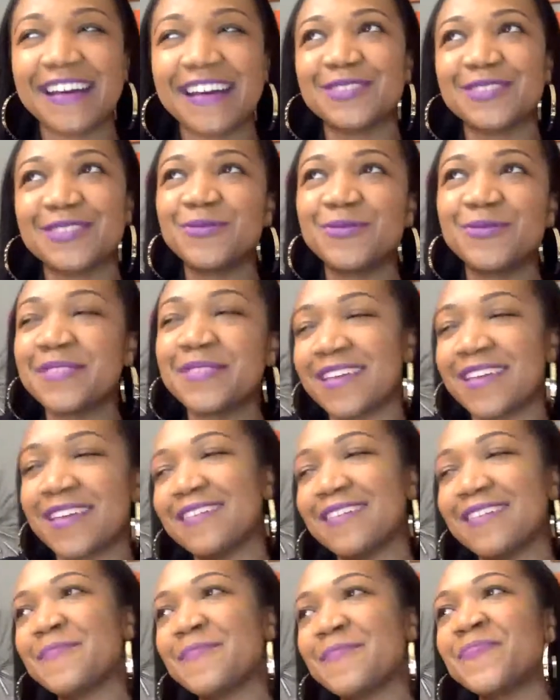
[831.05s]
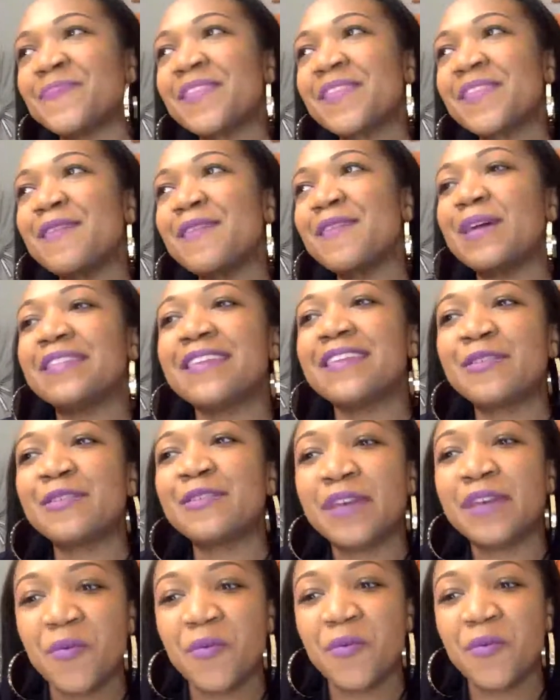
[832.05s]
I screwed that up, but I think
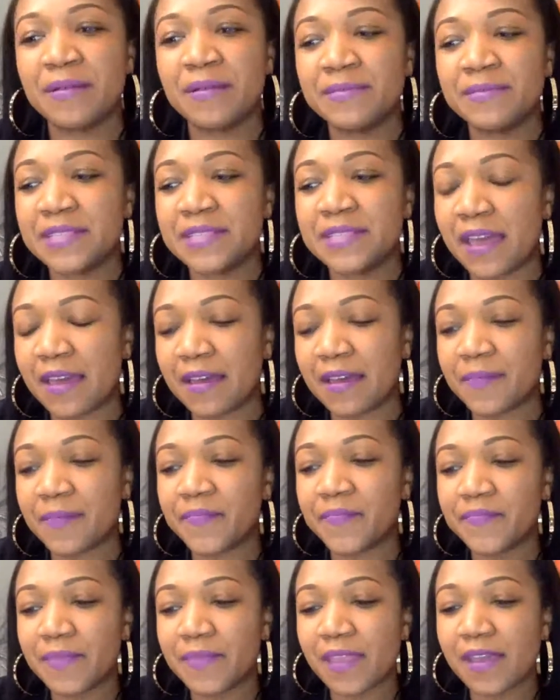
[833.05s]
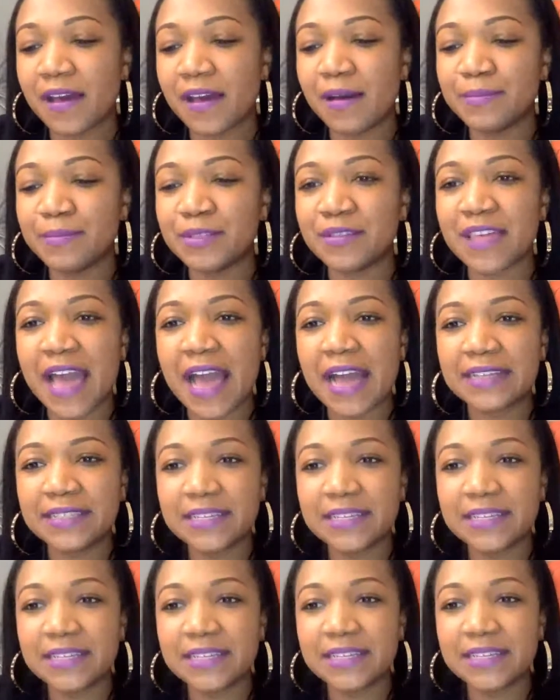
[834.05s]
you get what I'm saying. So that
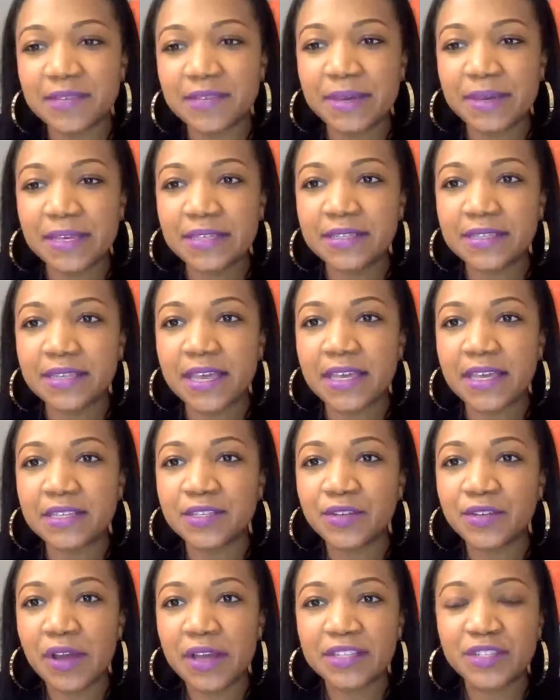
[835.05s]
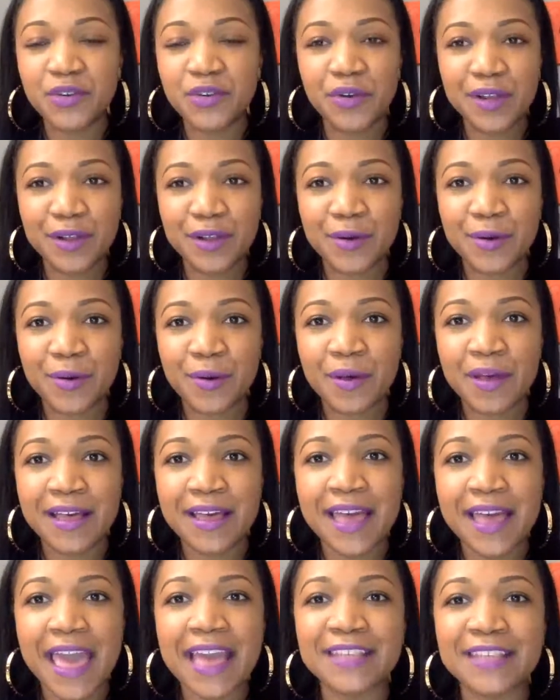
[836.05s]
identity piece is critical,
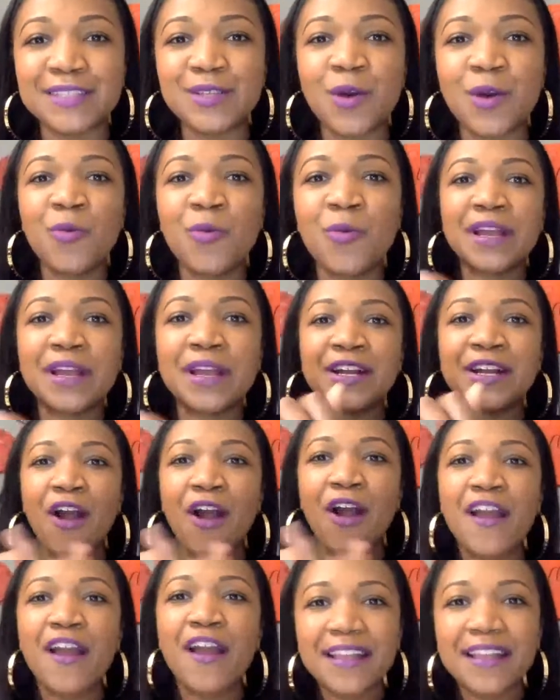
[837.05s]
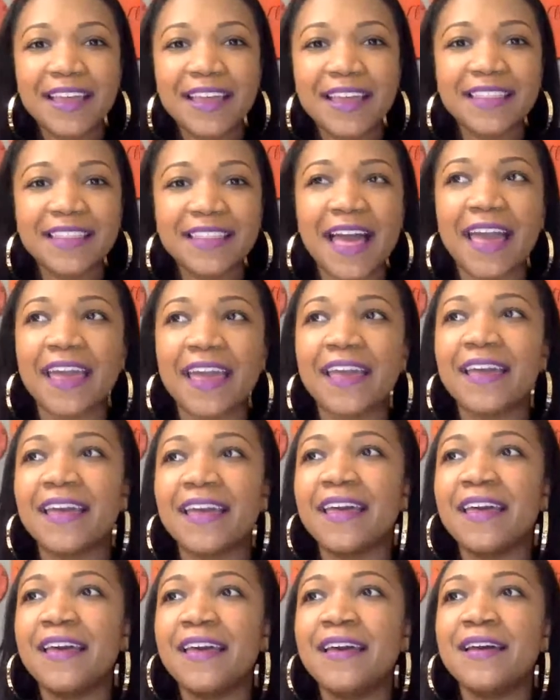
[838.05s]
and so we're guarding,
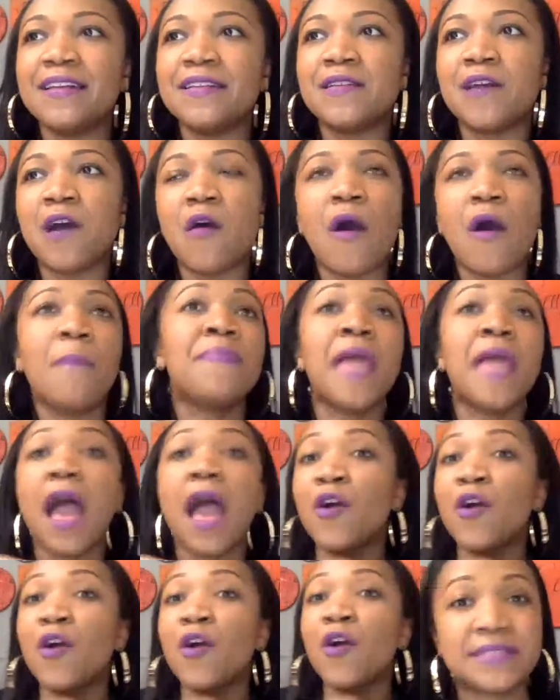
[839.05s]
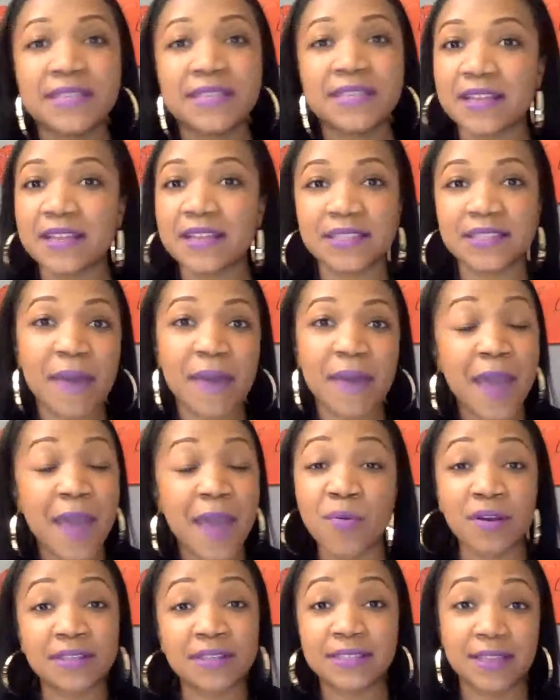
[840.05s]
like, no, I'm not going to be seen as the
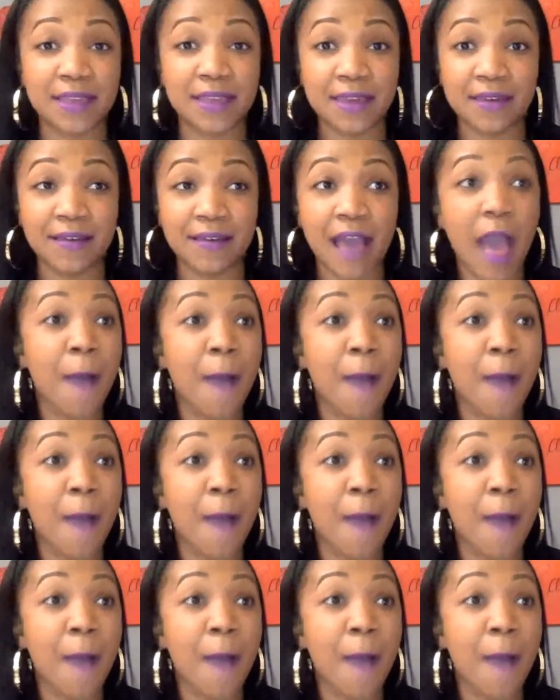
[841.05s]
bad person here.